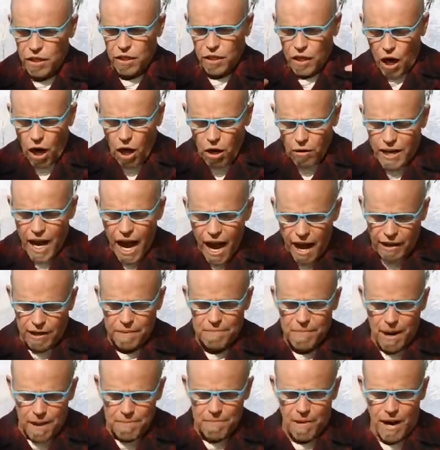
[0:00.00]
no doubt
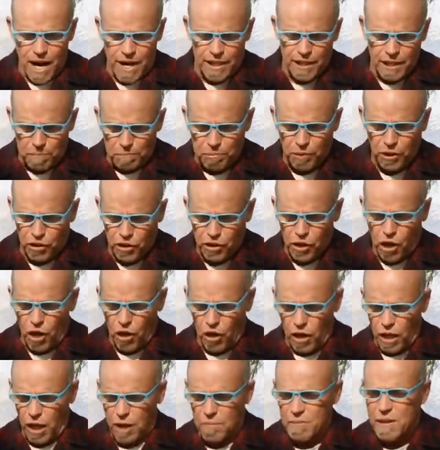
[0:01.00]
in my mind that
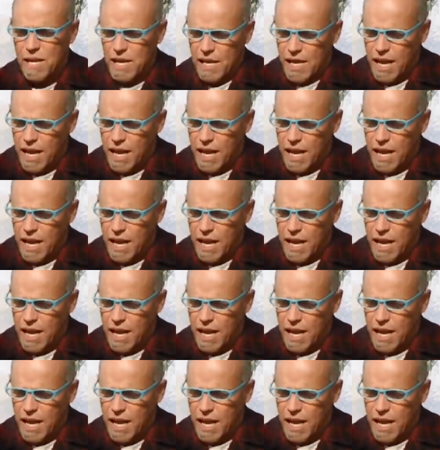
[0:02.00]
plutonium,